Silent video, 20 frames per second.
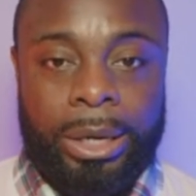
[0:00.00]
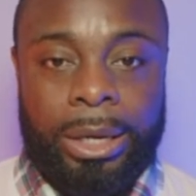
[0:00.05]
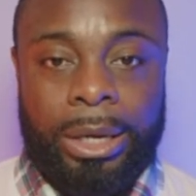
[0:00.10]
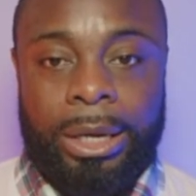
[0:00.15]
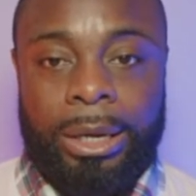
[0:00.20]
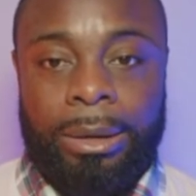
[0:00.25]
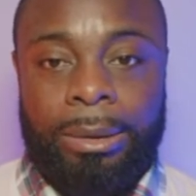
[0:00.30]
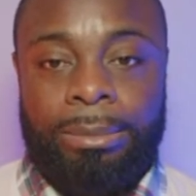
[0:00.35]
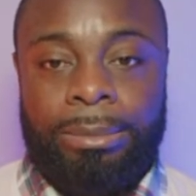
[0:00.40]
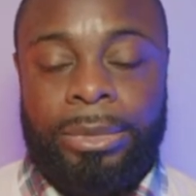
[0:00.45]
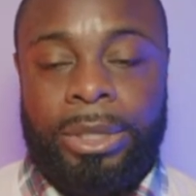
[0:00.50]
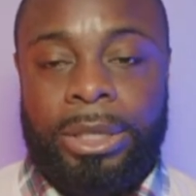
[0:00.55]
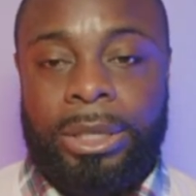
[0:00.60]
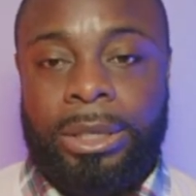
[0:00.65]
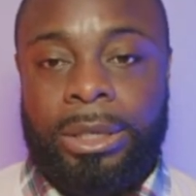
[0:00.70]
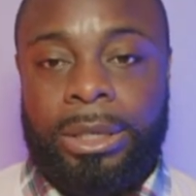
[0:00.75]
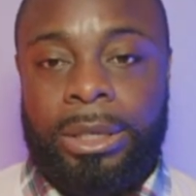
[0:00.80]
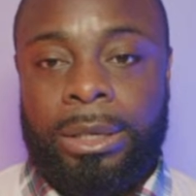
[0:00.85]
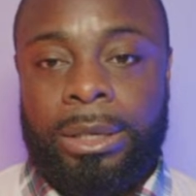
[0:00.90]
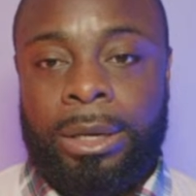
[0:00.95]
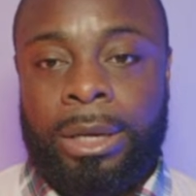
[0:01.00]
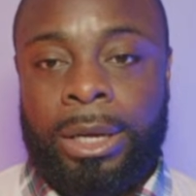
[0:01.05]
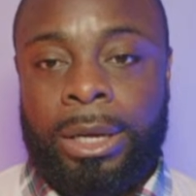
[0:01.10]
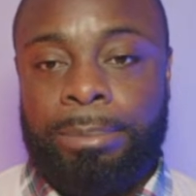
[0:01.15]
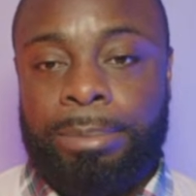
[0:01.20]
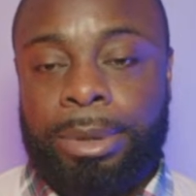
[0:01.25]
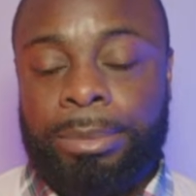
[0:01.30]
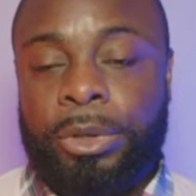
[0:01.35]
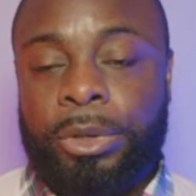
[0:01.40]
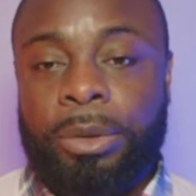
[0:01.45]
The
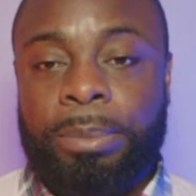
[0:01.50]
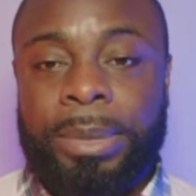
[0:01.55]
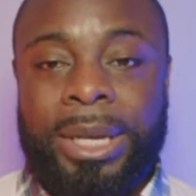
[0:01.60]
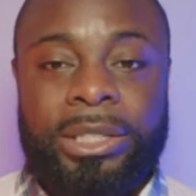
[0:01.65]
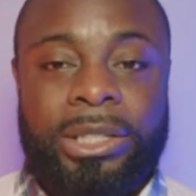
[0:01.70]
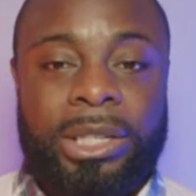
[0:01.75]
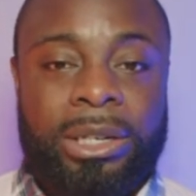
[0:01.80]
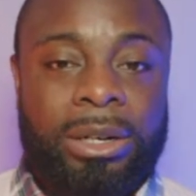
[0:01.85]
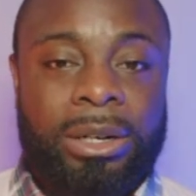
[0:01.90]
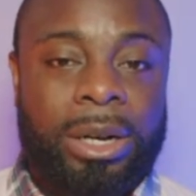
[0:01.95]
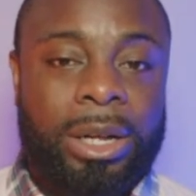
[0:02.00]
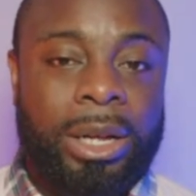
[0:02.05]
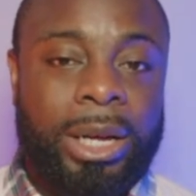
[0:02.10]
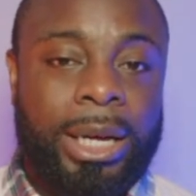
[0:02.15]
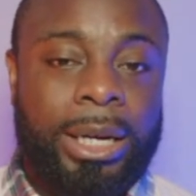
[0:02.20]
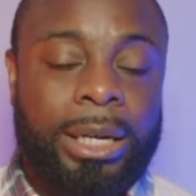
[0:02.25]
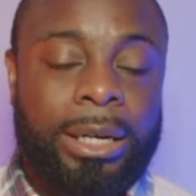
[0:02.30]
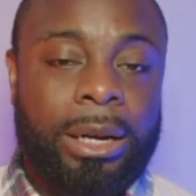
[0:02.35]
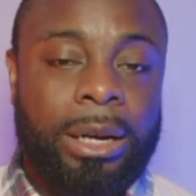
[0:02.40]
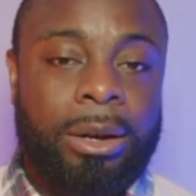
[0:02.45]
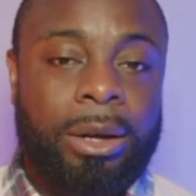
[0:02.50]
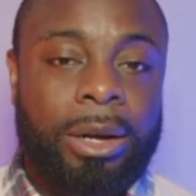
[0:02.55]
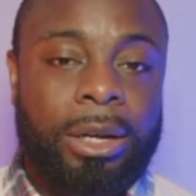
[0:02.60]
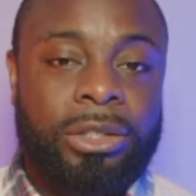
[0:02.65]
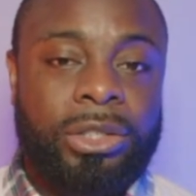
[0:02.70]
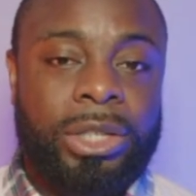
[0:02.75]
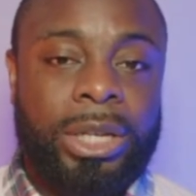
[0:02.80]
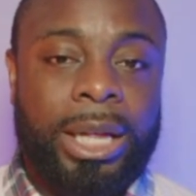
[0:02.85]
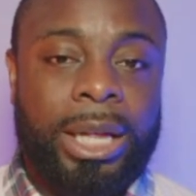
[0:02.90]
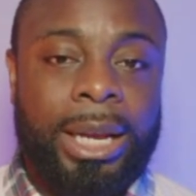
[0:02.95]
Bermuda-based airline
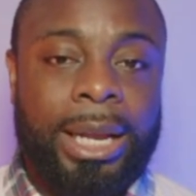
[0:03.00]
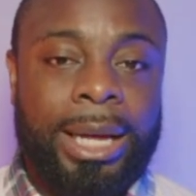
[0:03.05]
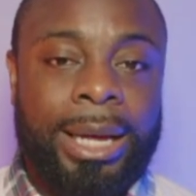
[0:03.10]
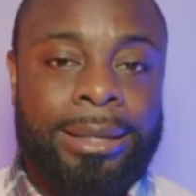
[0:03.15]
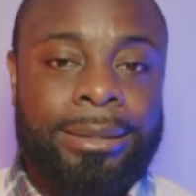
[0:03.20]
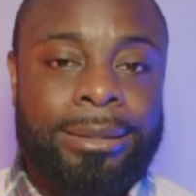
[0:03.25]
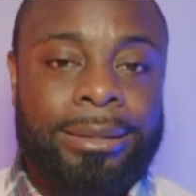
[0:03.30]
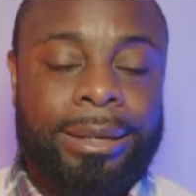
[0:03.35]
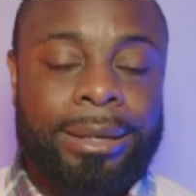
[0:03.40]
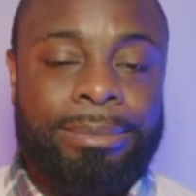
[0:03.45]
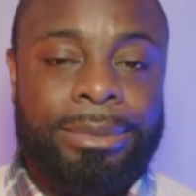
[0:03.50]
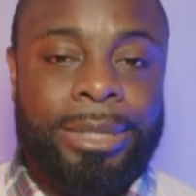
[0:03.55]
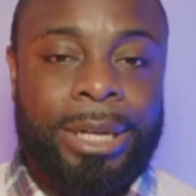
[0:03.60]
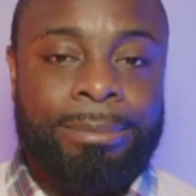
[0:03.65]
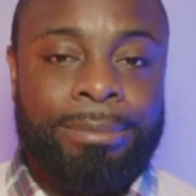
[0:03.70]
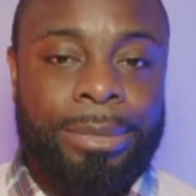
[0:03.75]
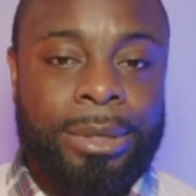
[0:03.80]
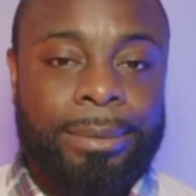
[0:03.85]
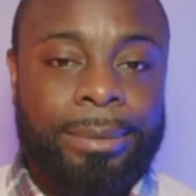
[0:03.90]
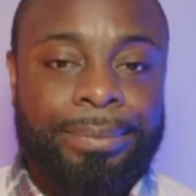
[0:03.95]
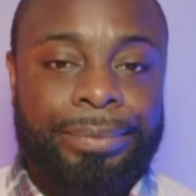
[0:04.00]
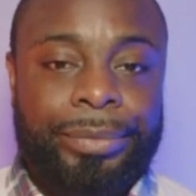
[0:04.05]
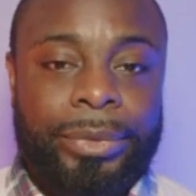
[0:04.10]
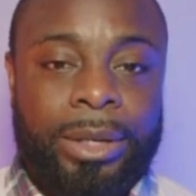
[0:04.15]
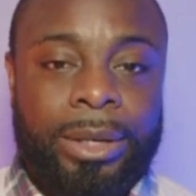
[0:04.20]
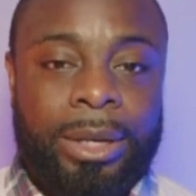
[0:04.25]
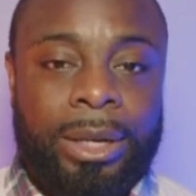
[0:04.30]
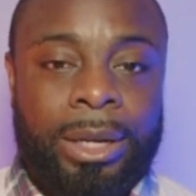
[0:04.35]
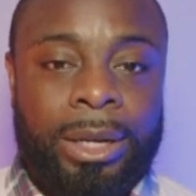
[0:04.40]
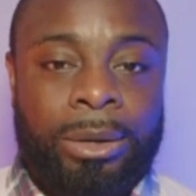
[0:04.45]
launched last September
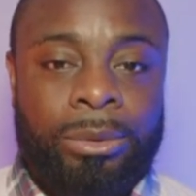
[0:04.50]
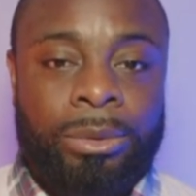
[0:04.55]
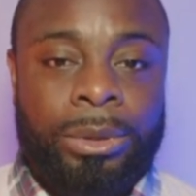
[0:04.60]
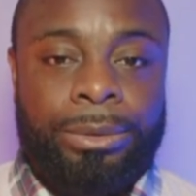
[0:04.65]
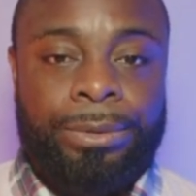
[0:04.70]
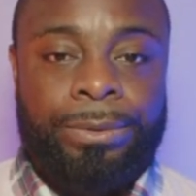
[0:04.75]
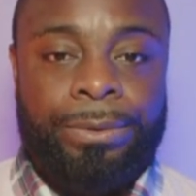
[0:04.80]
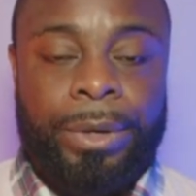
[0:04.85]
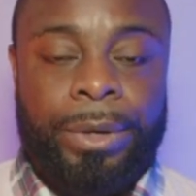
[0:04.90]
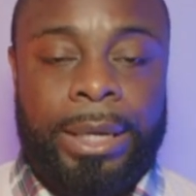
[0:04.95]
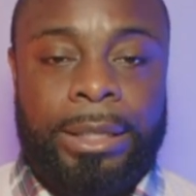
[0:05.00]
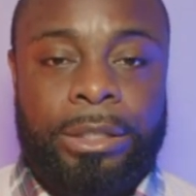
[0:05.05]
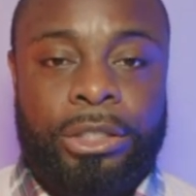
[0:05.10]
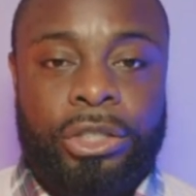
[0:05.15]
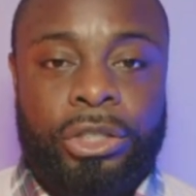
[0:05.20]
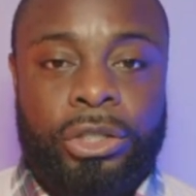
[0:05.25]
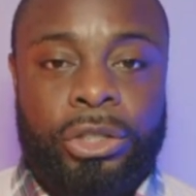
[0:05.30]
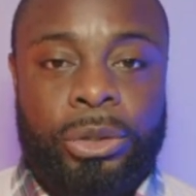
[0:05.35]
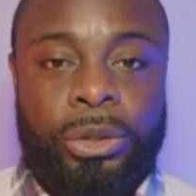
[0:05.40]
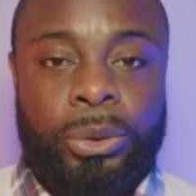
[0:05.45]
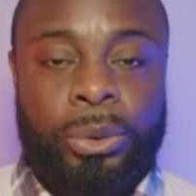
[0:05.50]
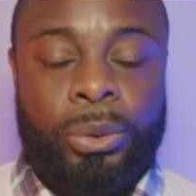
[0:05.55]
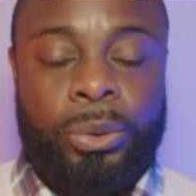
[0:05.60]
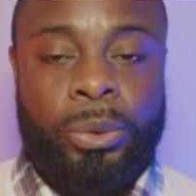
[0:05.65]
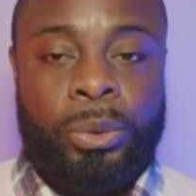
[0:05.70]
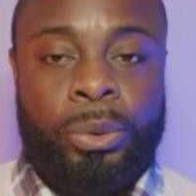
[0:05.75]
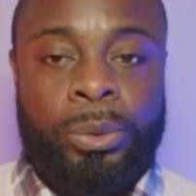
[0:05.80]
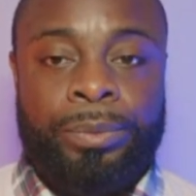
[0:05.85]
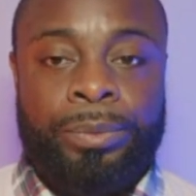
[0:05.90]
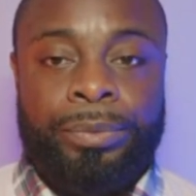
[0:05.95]
with flights to